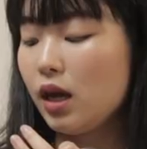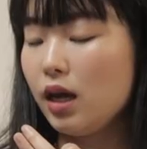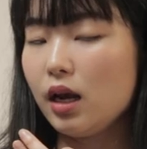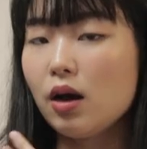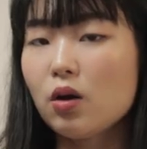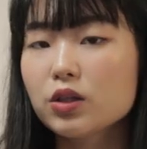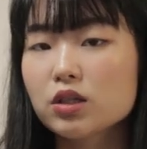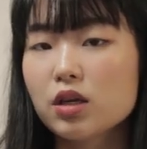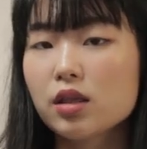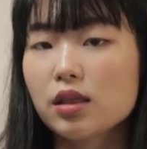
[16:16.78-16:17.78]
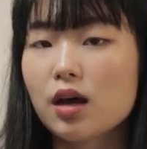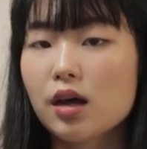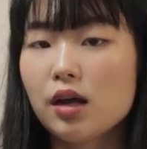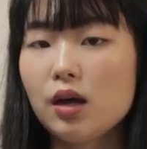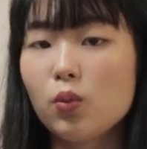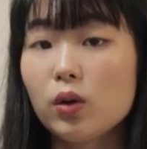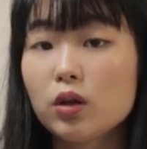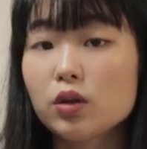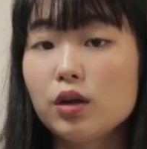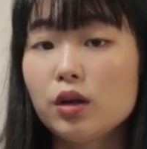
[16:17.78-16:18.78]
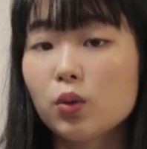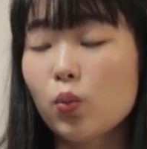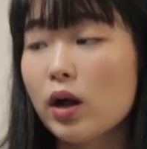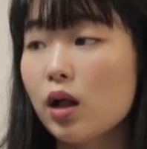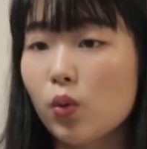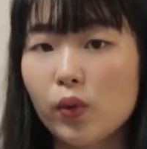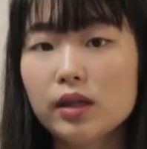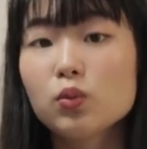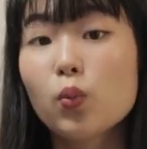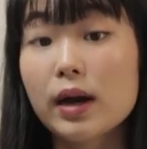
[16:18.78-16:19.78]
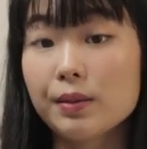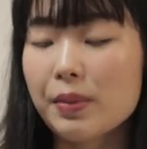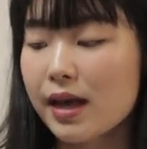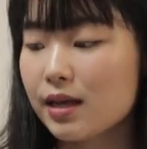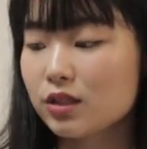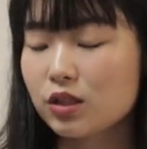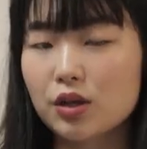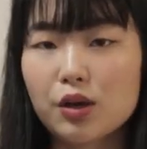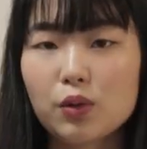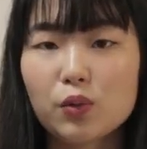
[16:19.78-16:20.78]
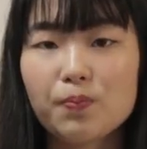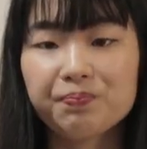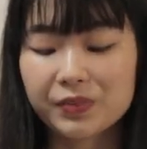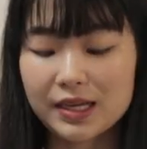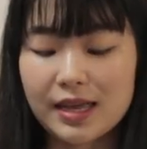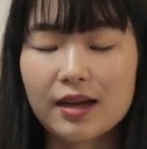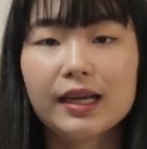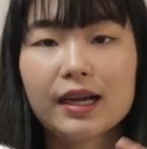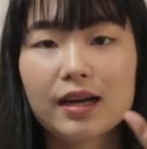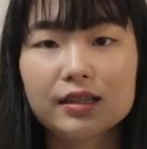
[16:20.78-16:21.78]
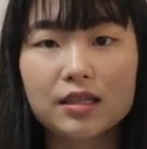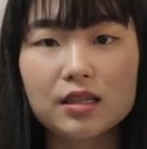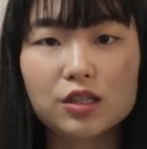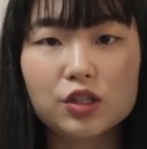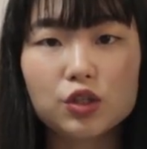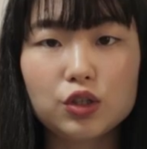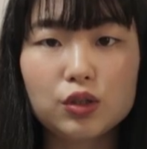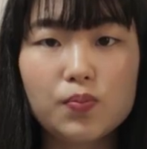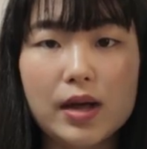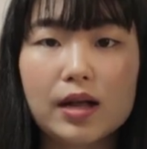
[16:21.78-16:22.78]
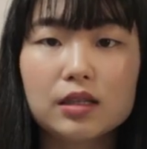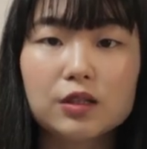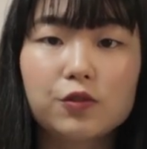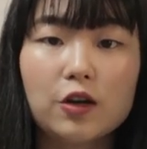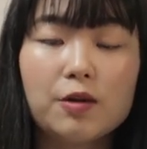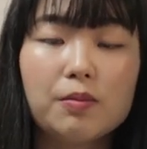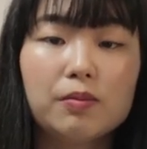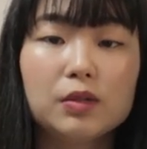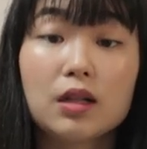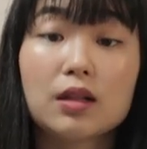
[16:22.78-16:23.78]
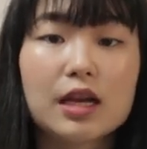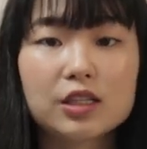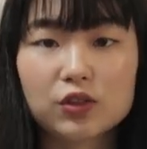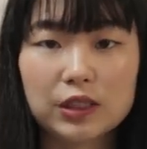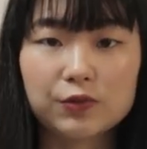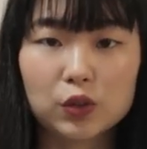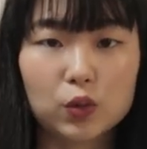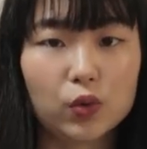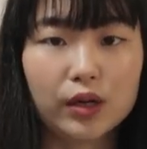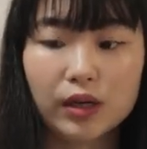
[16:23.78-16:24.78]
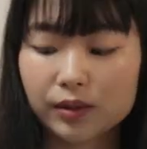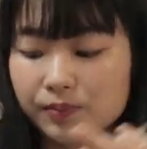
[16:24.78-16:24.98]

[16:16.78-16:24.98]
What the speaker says: and I also thought it will look well with white pants, so yeah, I got these 2 belts from the last thrift store.